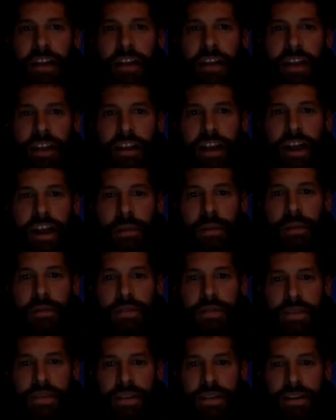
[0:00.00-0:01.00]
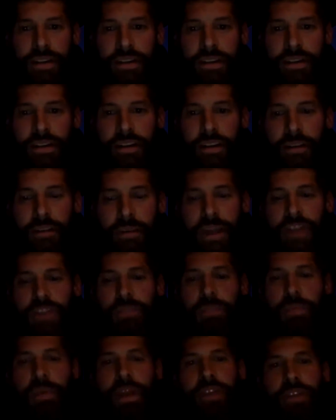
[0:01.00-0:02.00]
that lineup, it was a
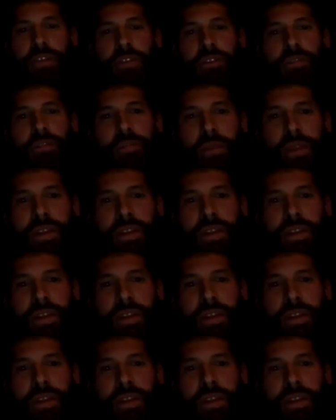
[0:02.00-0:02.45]
major breakthrough for